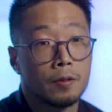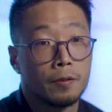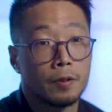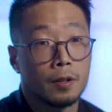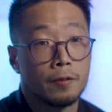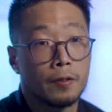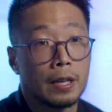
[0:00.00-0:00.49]
for
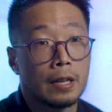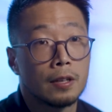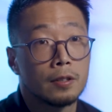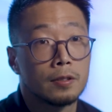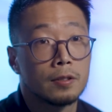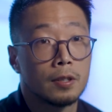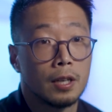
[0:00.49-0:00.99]
the
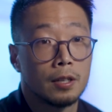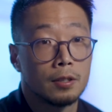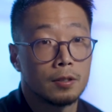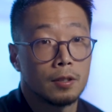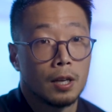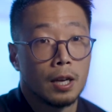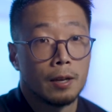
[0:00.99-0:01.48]
fetus
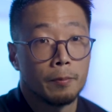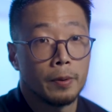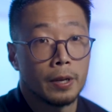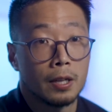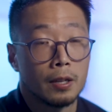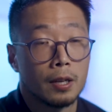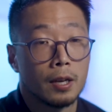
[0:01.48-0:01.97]
has
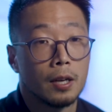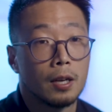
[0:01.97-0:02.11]
been